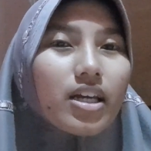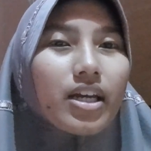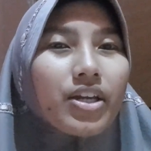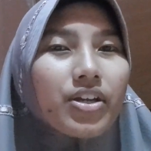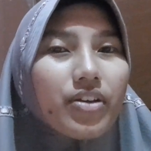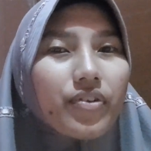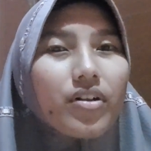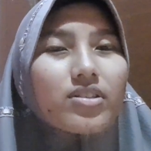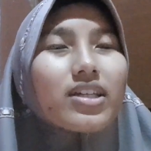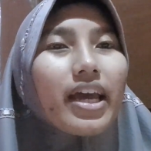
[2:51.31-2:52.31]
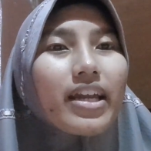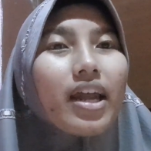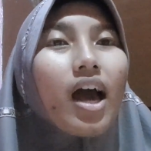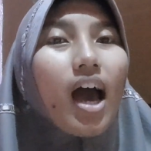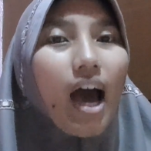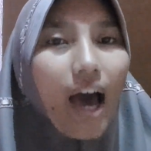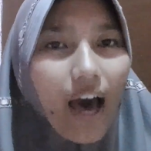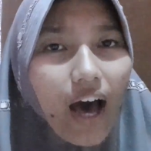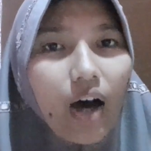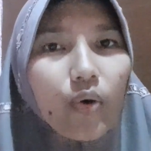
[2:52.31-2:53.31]
individuals and
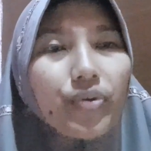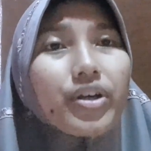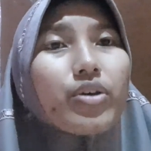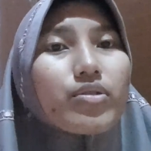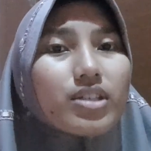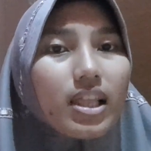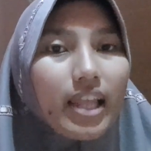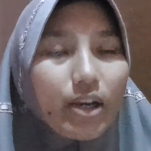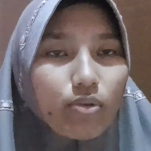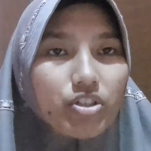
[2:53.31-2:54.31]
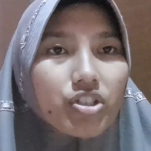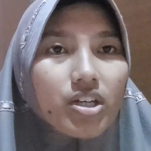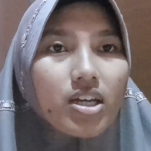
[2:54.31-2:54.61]
how they use language.